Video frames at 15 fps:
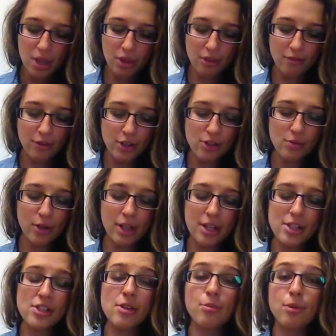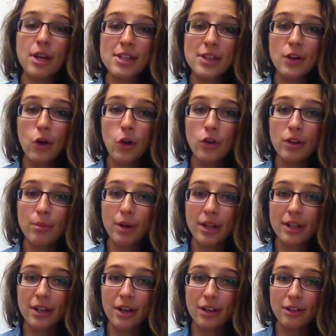The first one is to press and hold a
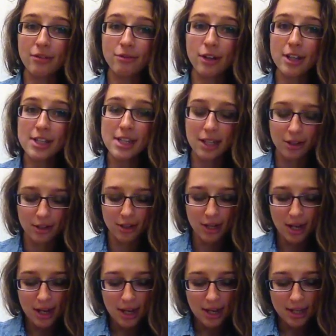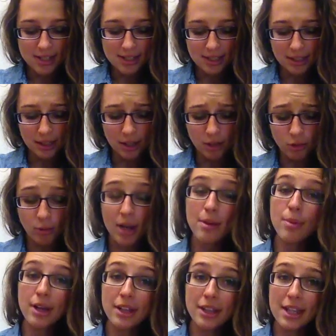button on the front here. It's a gray
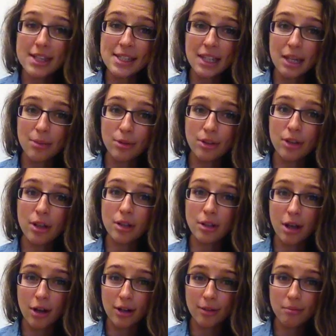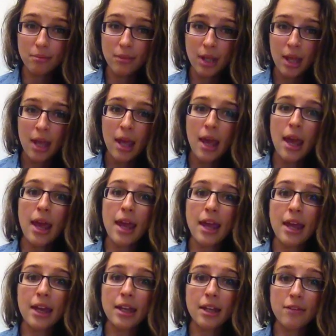button that's labeled alarm,
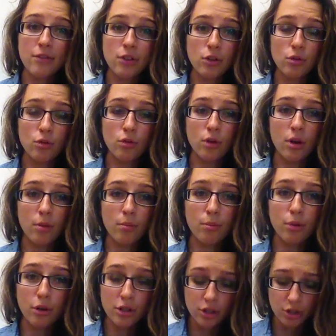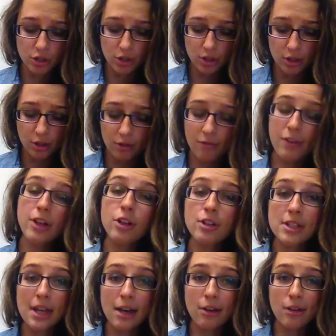and if you push your
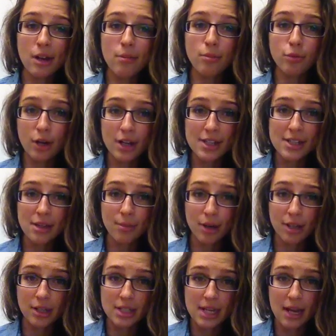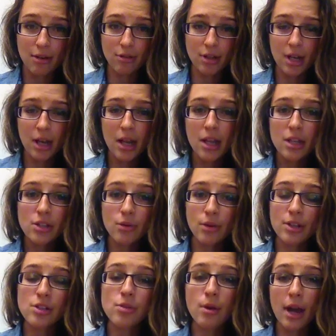finger down and press the button down, it's
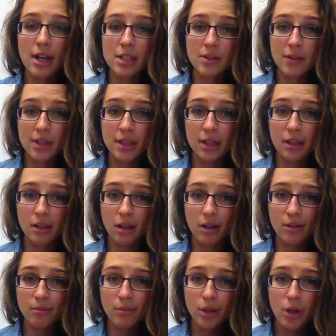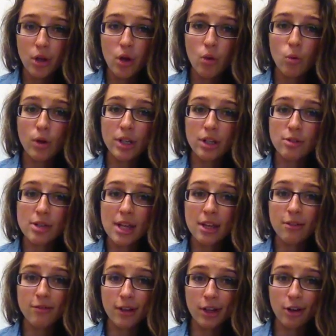going to activate the alarm. When you
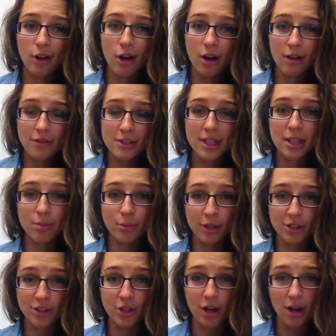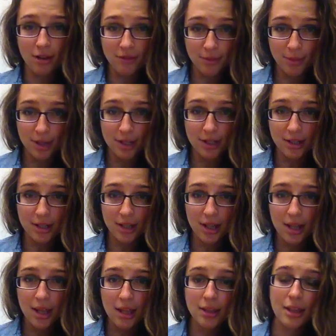take your finger off, take the pressure off the button,
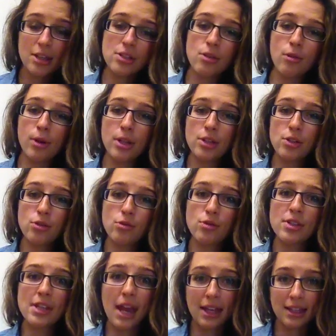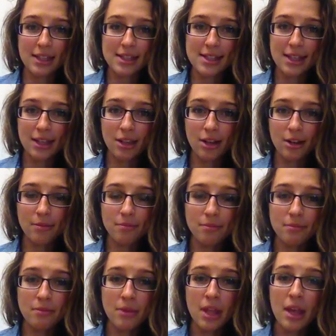that's going to silence the alarm.
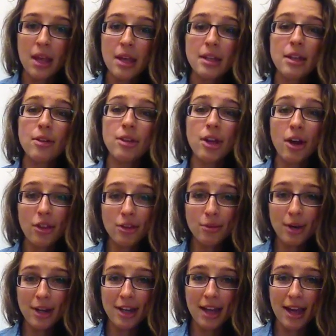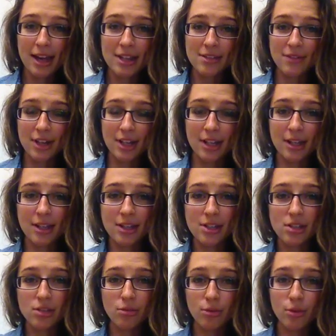Now the other way to activate it
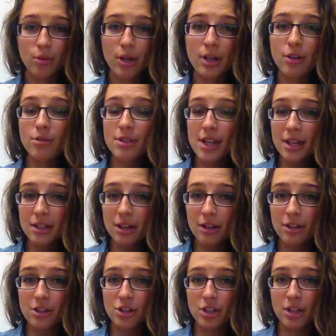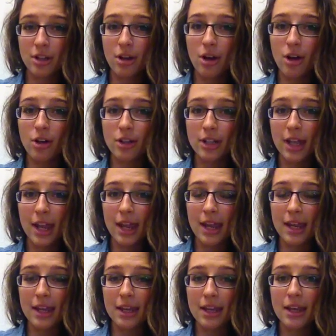is through a new technology called
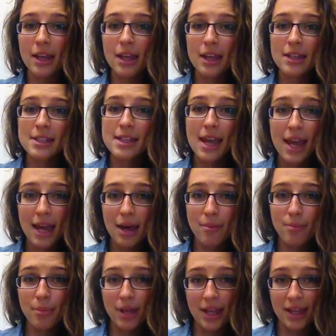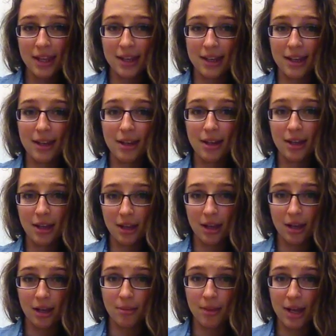a tab pin
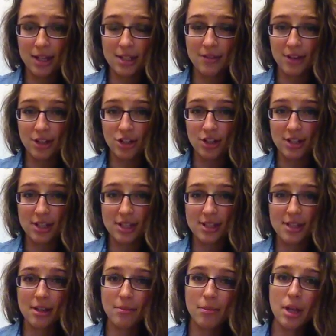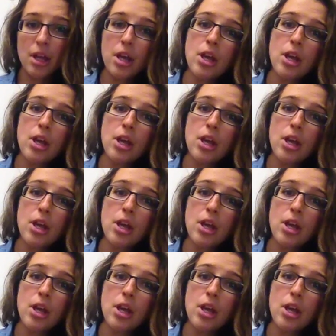activation system.